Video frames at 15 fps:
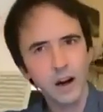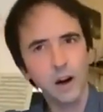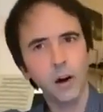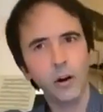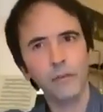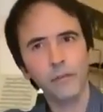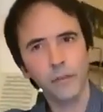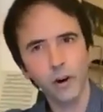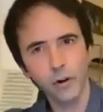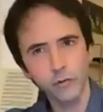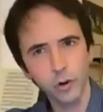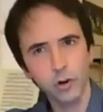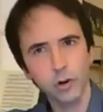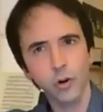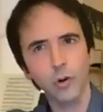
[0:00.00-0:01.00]
of
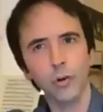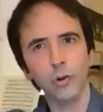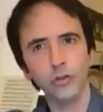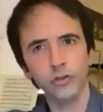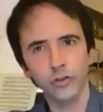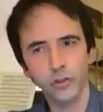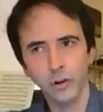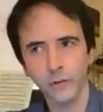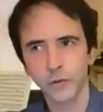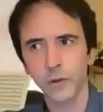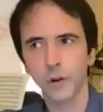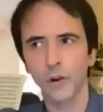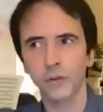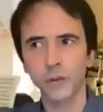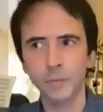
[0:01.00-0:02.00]
the chords, of
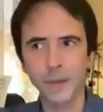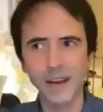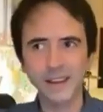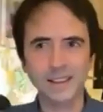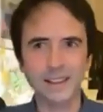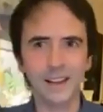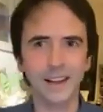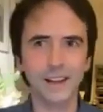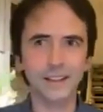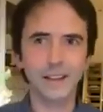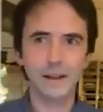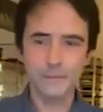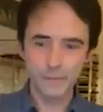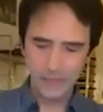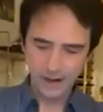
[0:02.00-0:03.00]
the bass lines
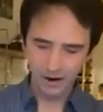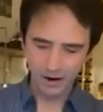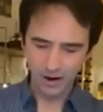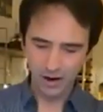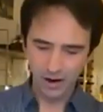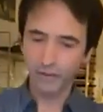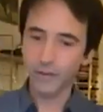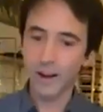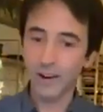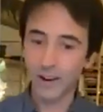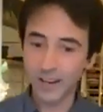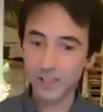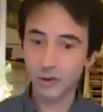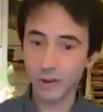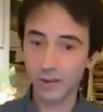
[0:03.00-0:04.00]
are
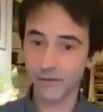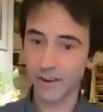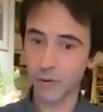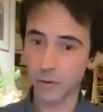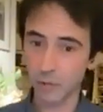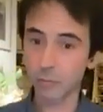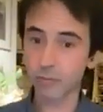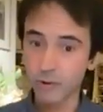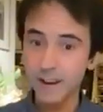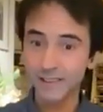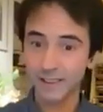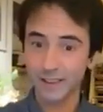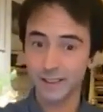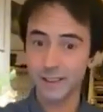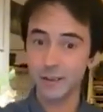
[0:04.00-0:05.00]
actually very
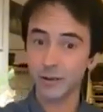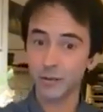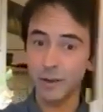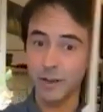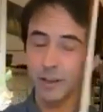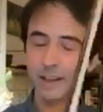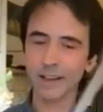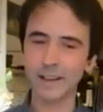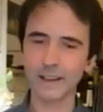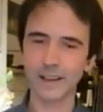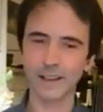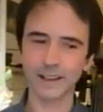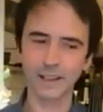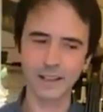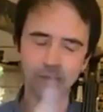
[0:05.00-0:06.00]
present in a way,
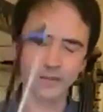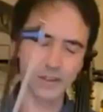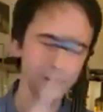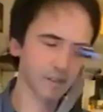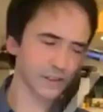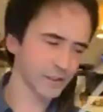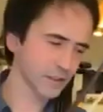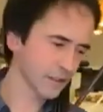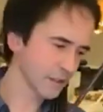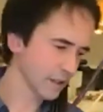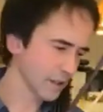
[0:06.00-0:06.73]
and give this